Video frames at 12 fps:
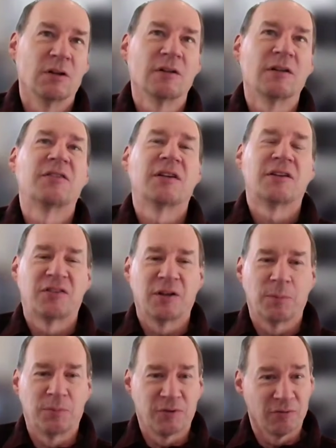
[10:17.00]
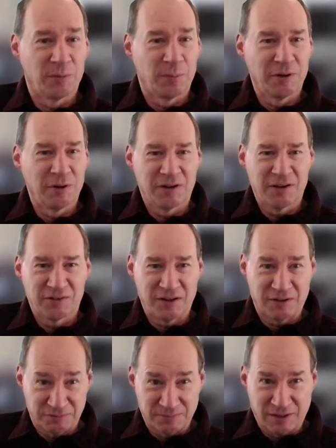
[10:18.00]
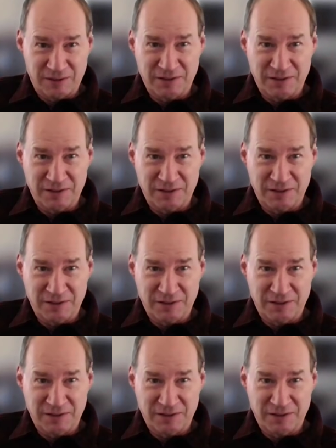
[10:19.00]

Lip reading: Let's say it's the observability stuff.